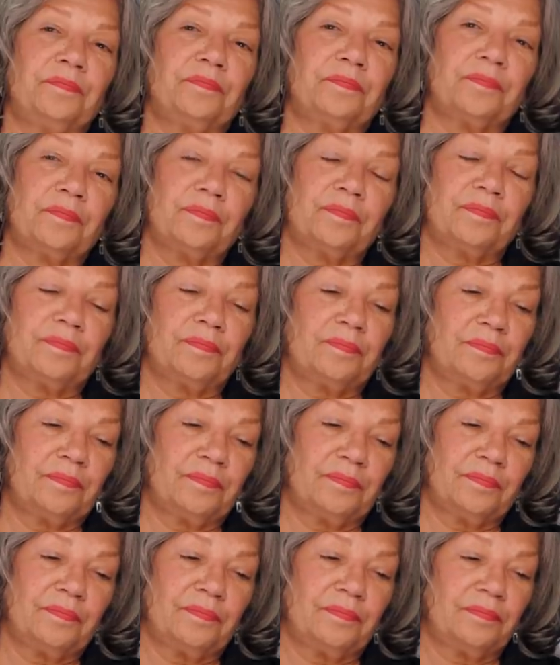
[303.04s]

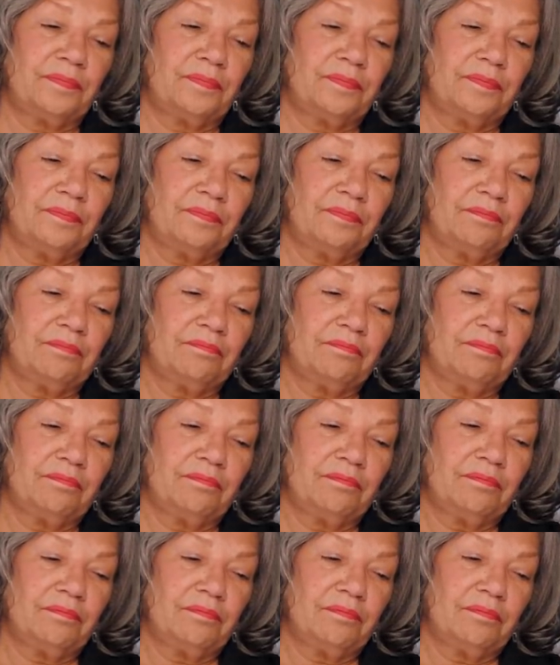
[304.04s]

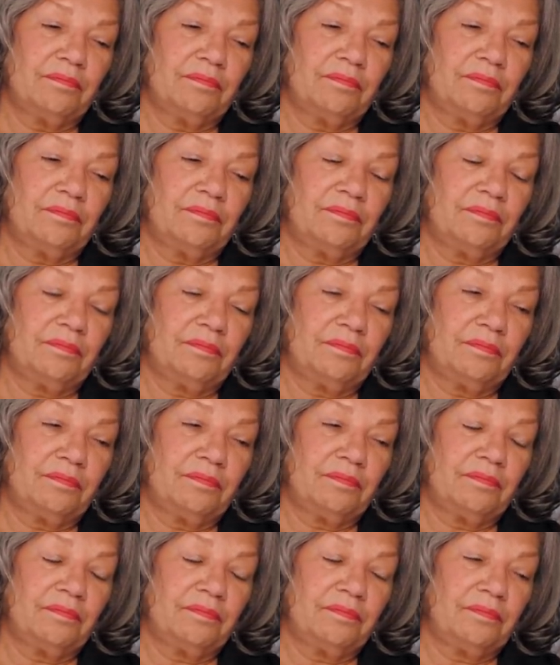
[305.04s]

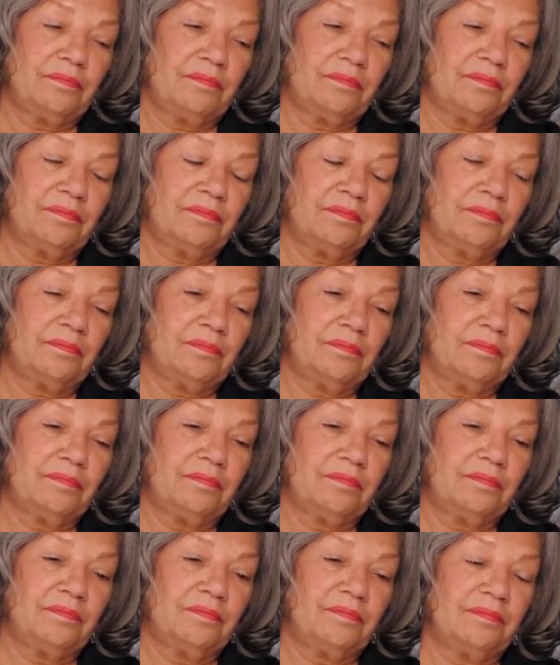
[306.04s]

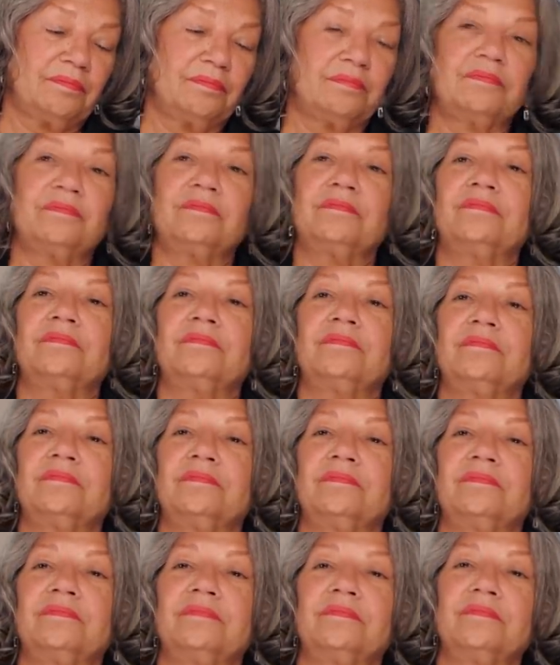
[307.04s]

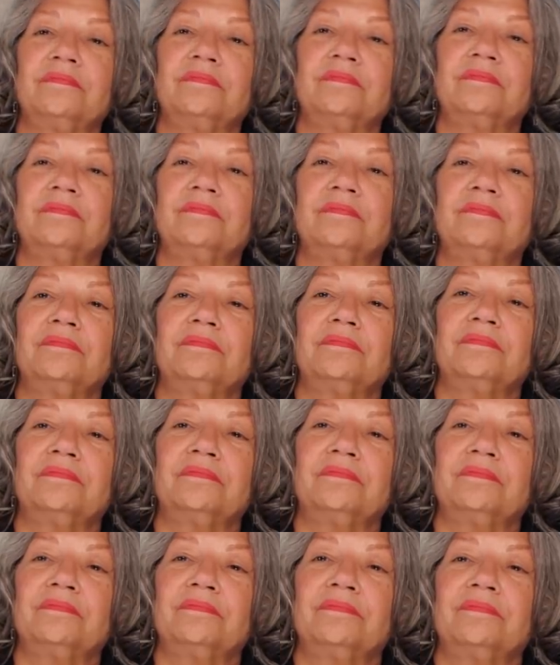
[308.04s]

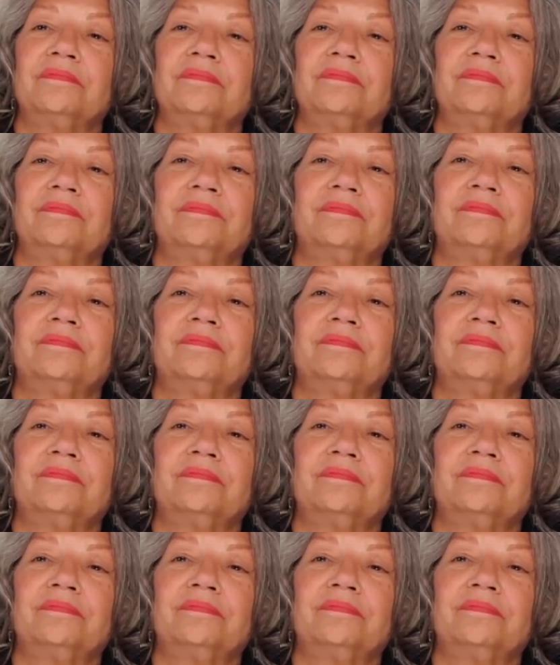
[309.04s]
No words are spoken by the person on screen.